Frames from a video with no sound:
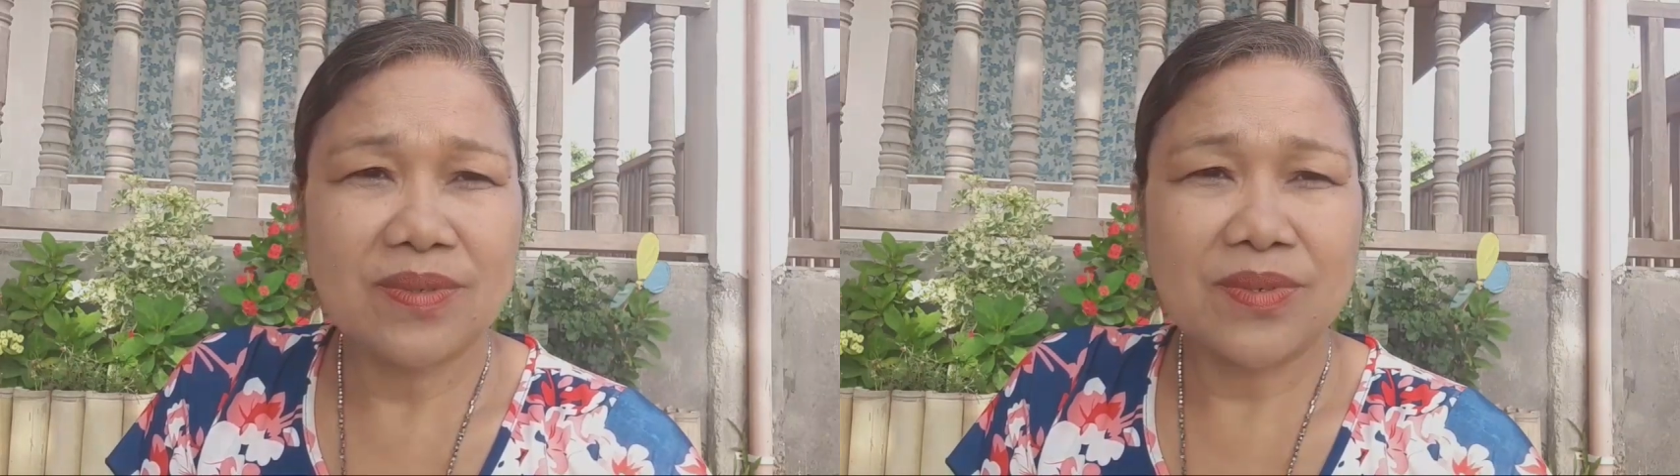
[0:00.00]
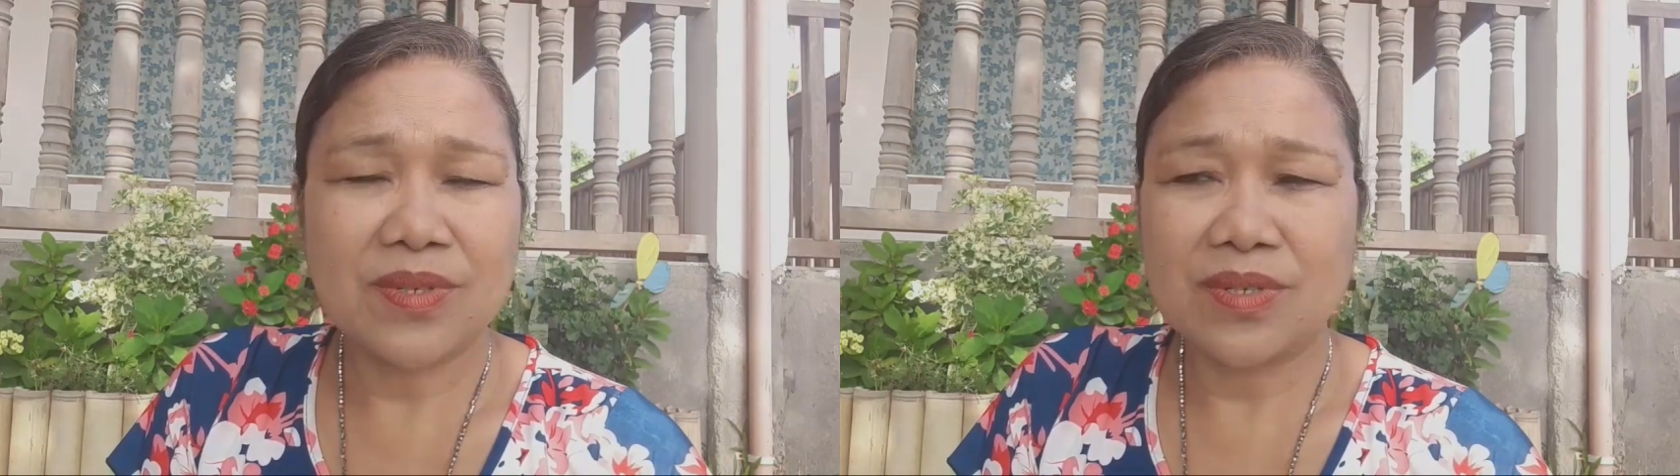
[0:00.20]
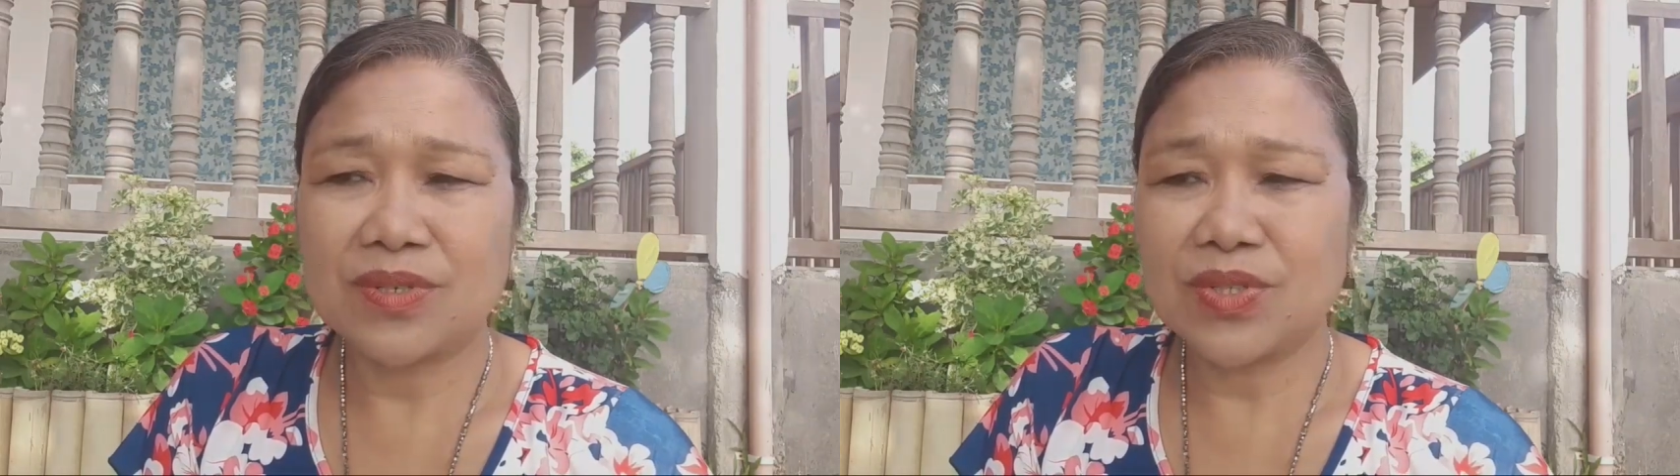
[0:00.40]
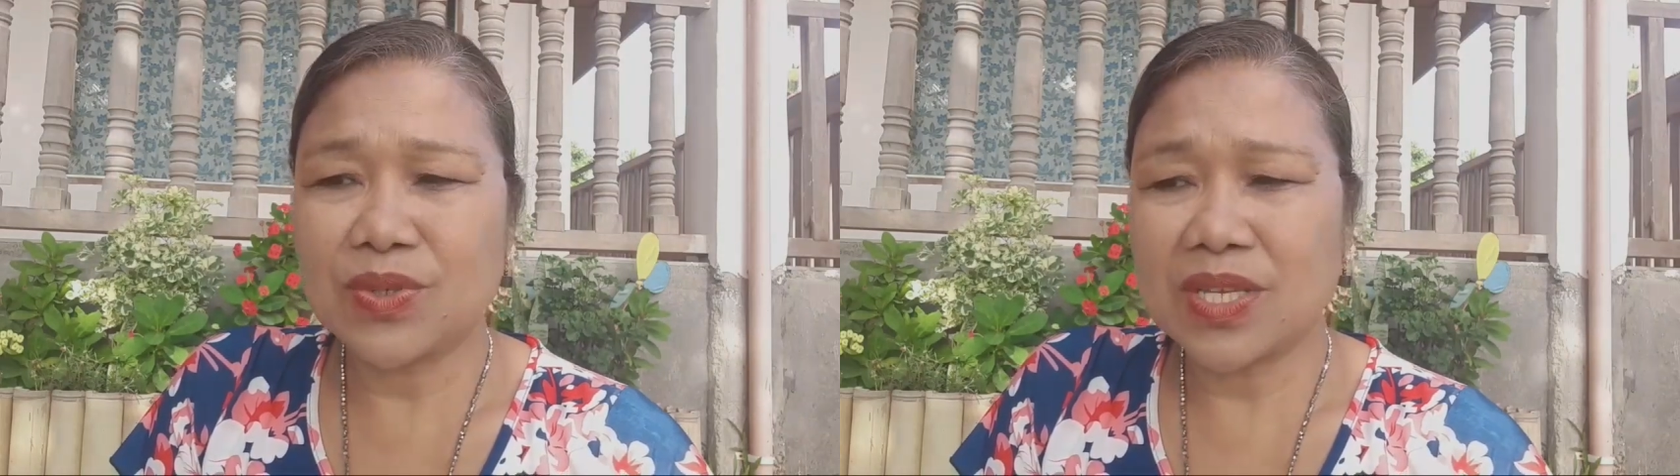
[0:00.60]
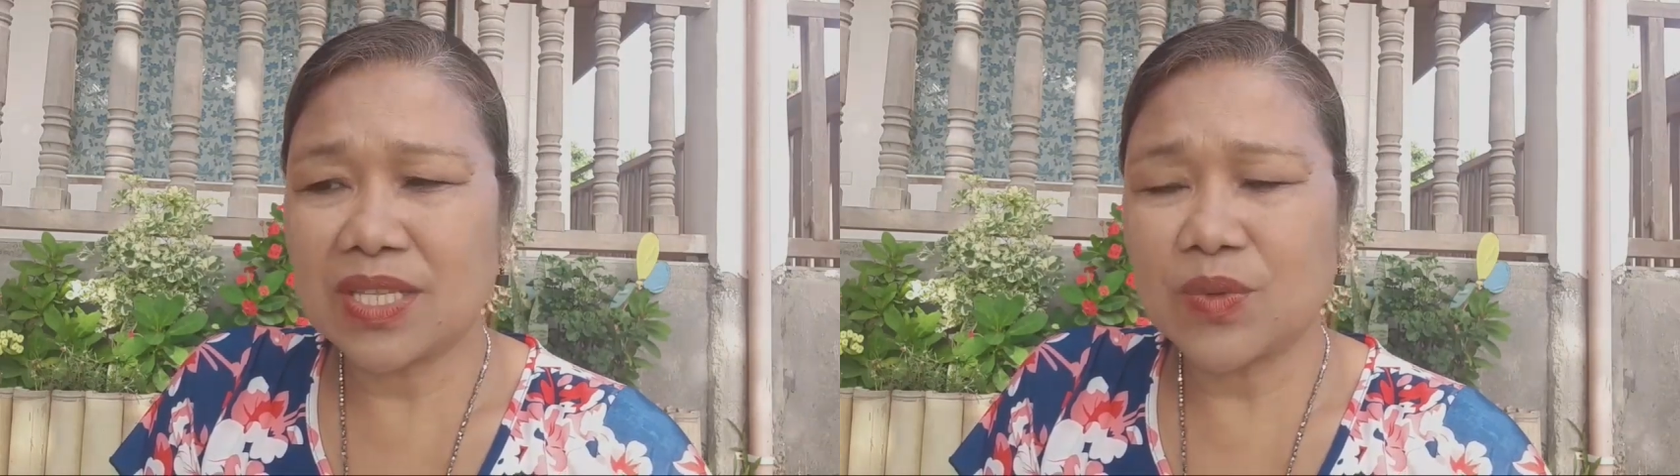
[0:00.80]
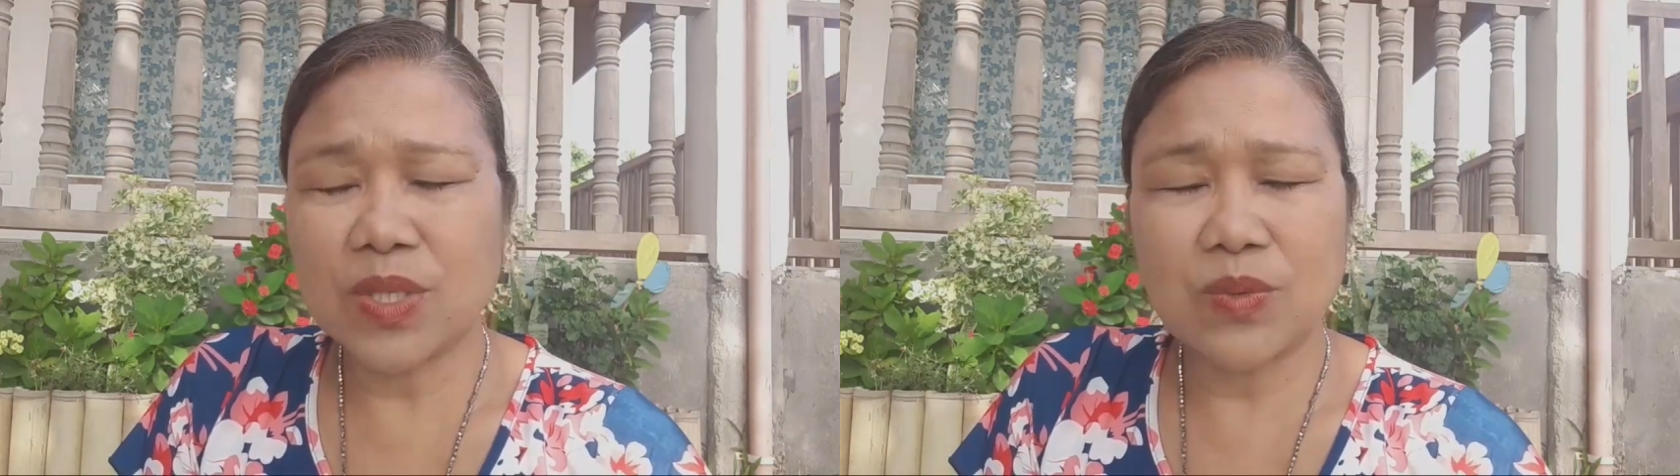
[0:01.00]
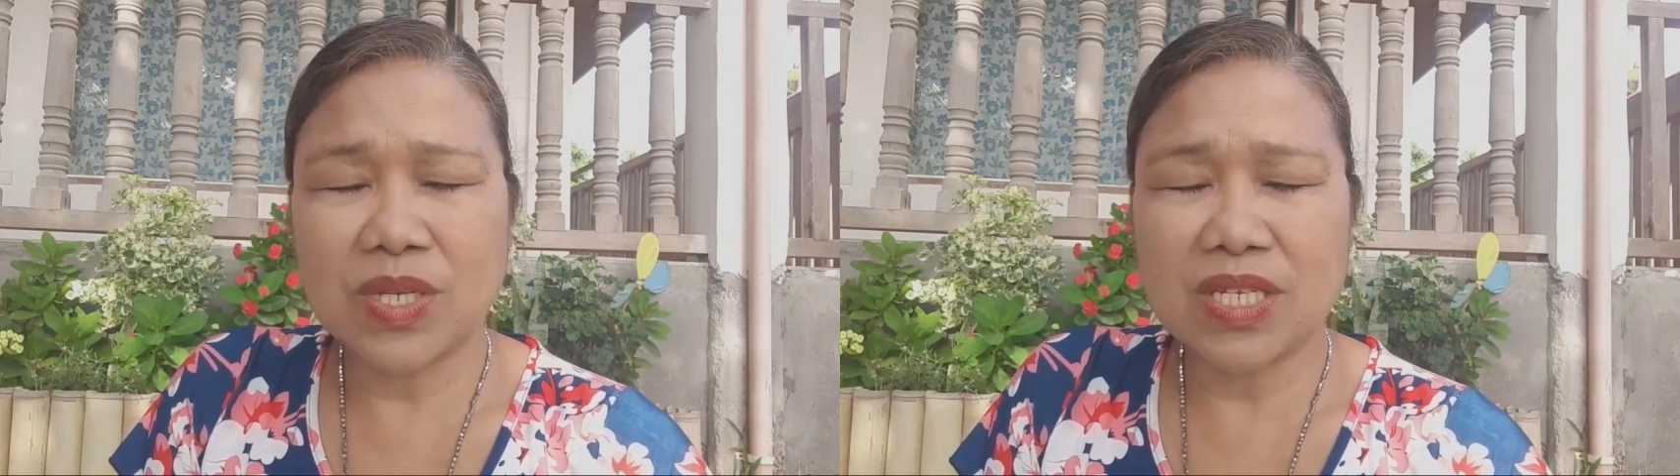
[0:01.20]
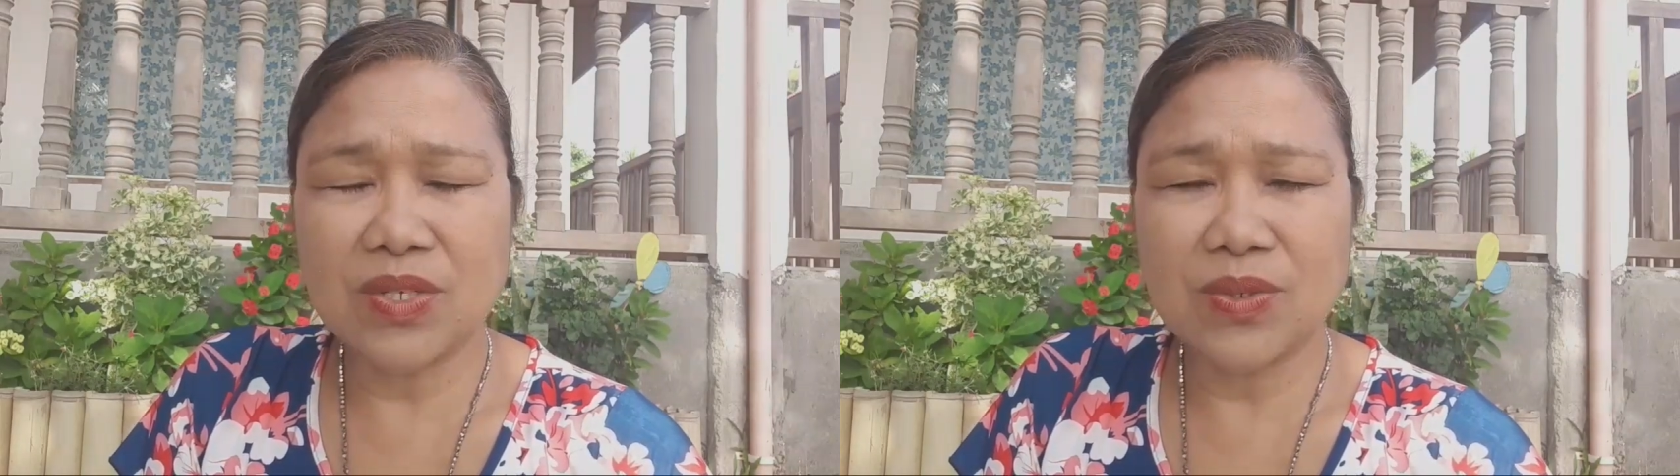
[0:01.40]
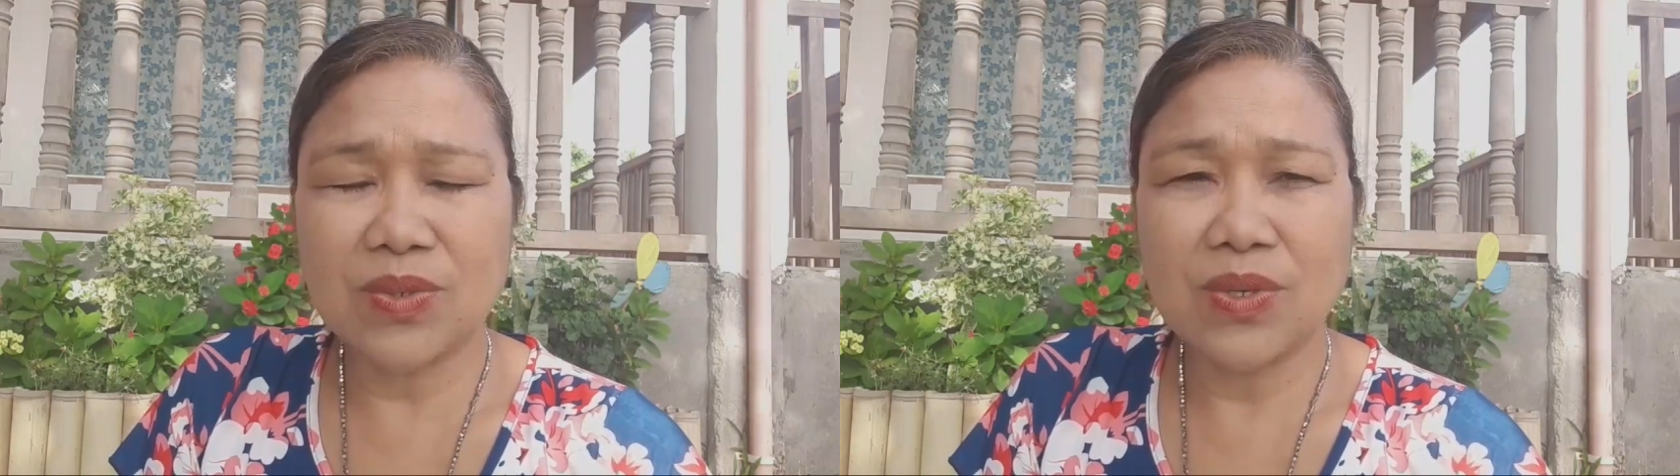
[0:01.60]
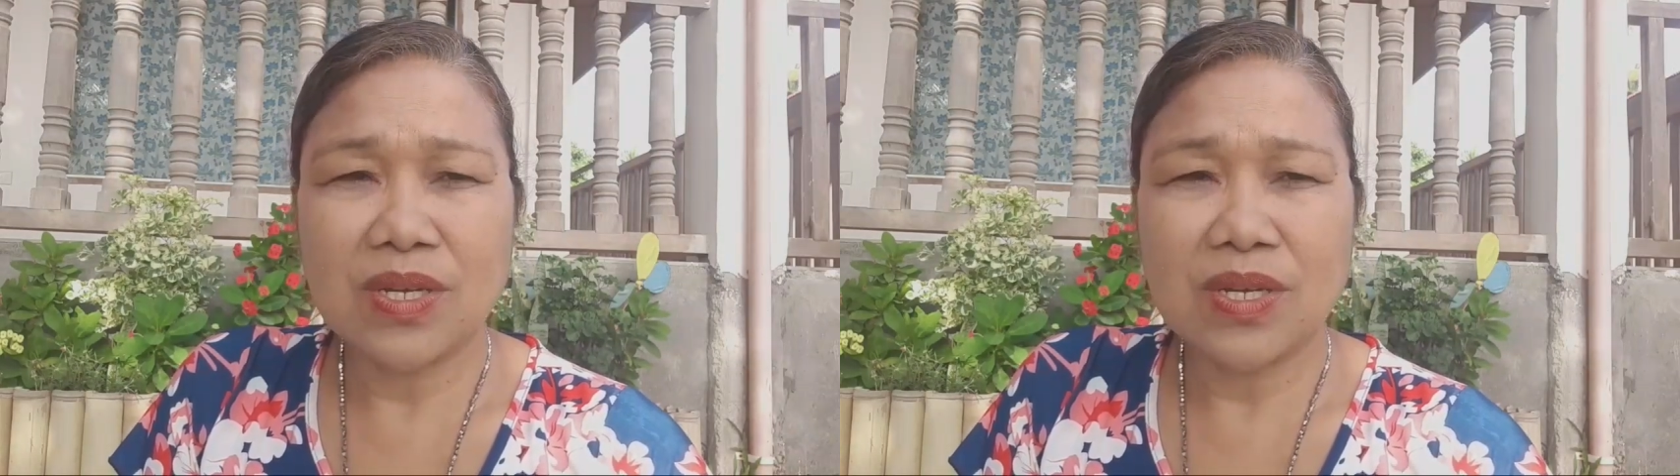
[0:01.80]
or to get what we can do